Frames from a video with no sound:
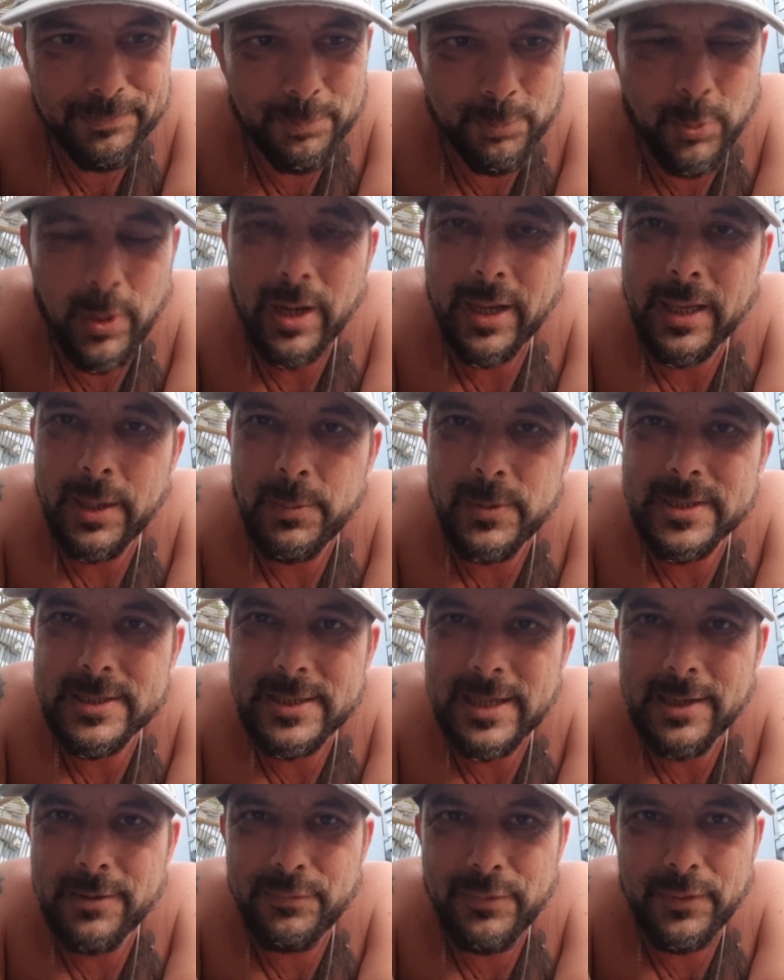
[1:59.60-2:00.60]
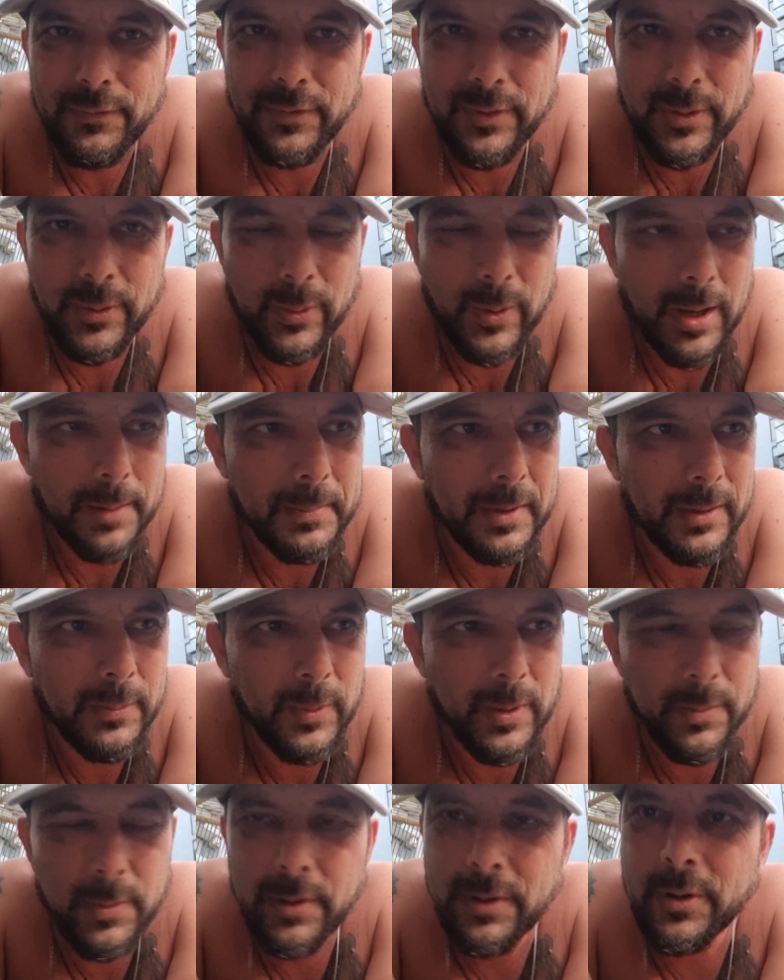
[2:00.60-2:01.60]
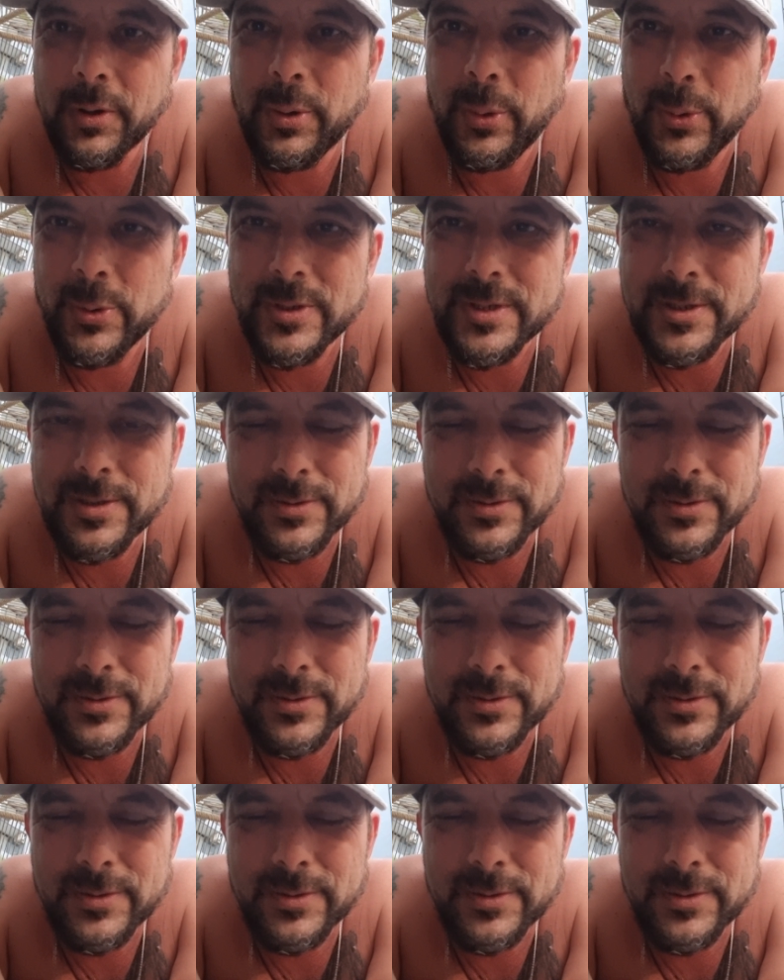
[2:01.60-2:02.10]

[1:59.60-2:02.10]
What can we say in review? I mean, we were in cruise